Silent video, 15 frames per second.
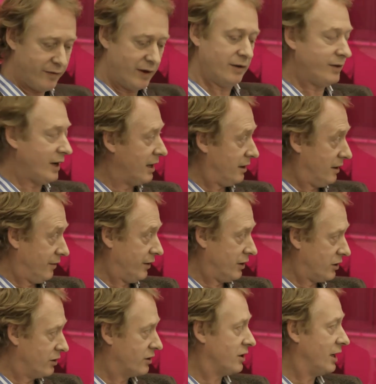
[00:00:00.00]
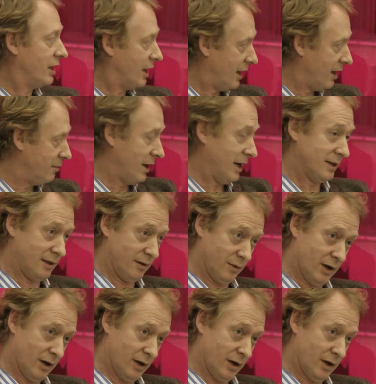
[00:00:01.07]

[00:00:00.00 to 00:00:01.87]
of efficiency and it makes it